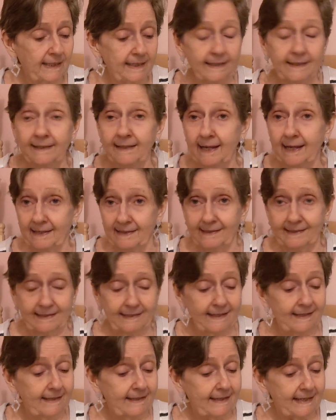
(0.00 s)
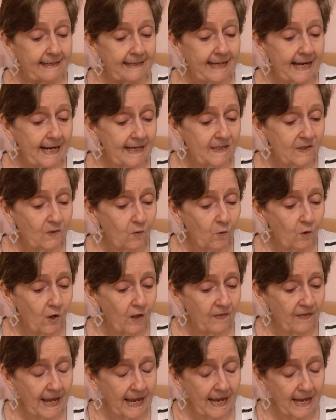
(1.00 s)
Yes, it has
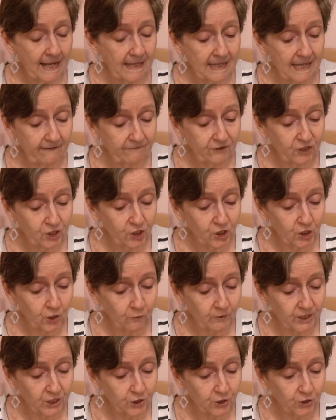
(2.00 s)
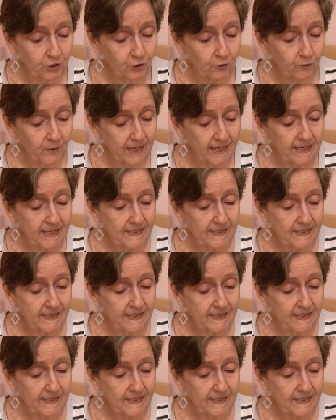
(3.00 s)
all that. I'll have to show it to you.